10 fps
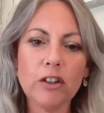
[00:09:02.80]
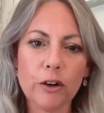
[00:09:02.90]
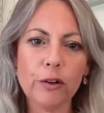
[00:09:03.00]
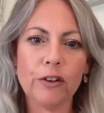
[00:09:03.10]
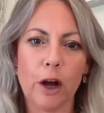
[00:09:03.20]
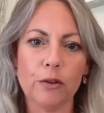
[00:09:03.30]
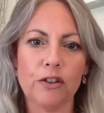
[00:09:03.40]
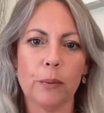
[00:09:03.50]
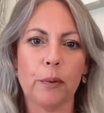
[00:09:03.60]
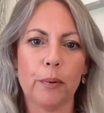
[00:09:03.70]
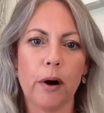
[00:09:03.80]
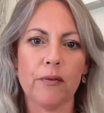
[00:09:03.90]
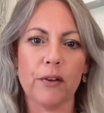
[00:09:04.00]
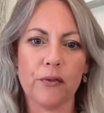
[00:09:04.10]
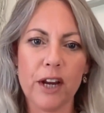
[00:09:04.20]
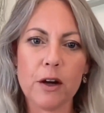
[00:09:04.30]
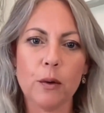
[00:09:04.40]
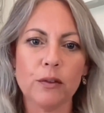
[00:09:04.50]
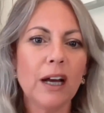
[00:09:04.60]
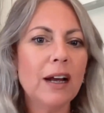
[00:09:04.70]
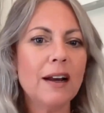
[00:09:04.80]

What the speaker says: reduced ownership of private vehicles.